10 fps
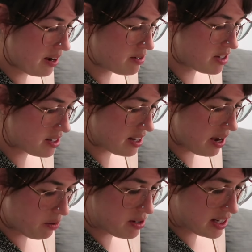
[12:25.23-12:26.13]
I
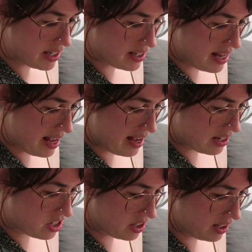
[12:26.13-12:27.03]
was gonna say
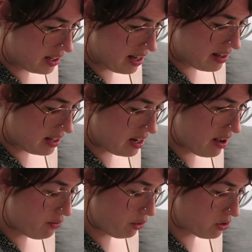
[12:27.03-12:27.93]
actually, and then
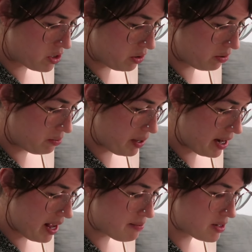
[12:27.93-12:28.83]
I forgot to,
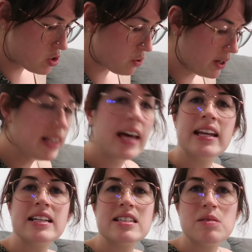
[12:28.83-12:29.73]
but I'm enjoying
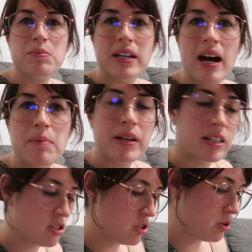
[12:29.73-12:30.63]
that it's split up
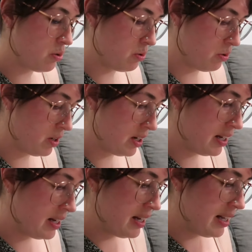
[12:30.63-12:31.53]
into,
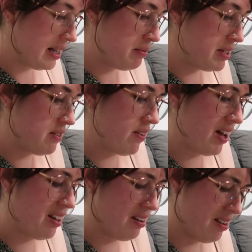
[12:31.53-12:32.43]
let me see if I
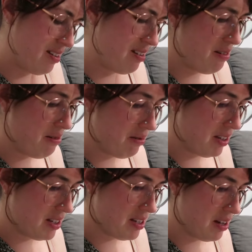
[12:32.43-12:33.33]
can hold
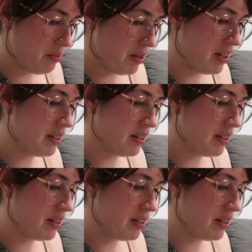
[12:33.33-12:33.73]
this up,